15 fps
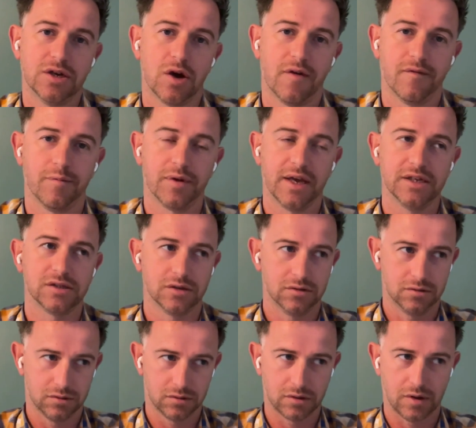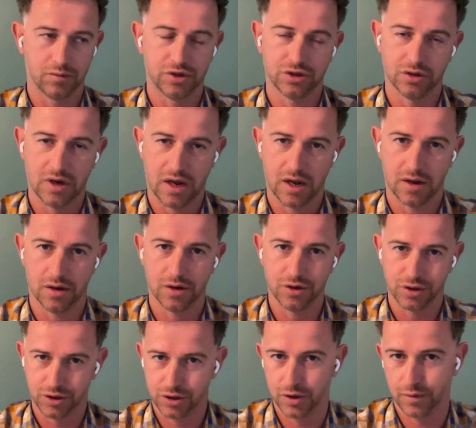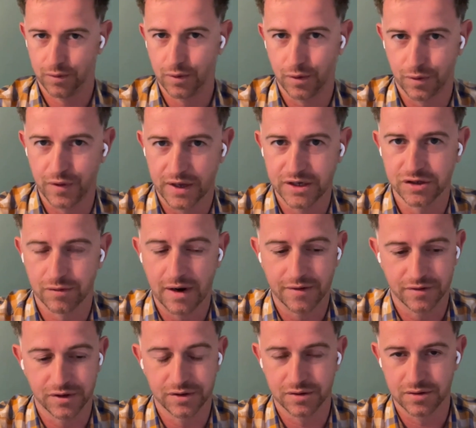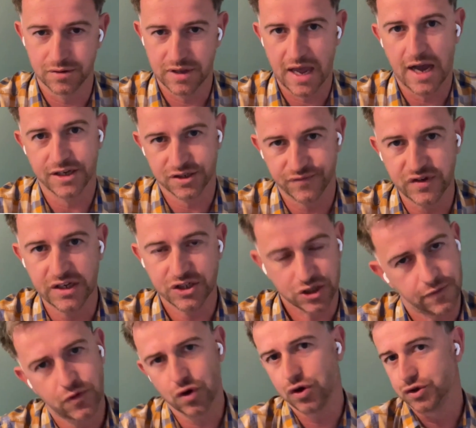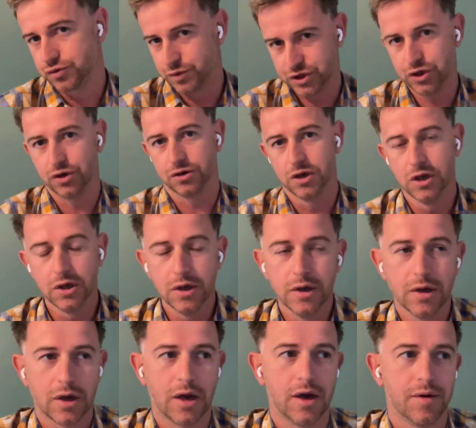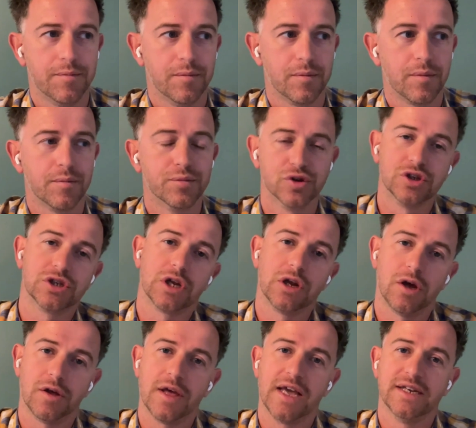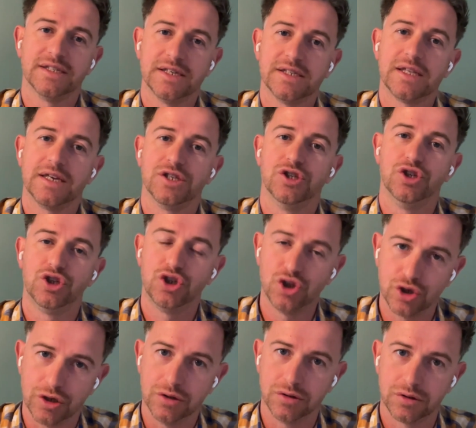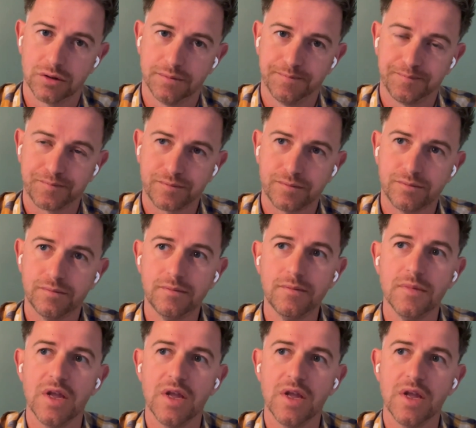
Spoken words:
Now, I'm not saying they don't have a place and that we shouldn't do things around the art of teaching. Of course, we should. But there's a lot that exists that shouldn't.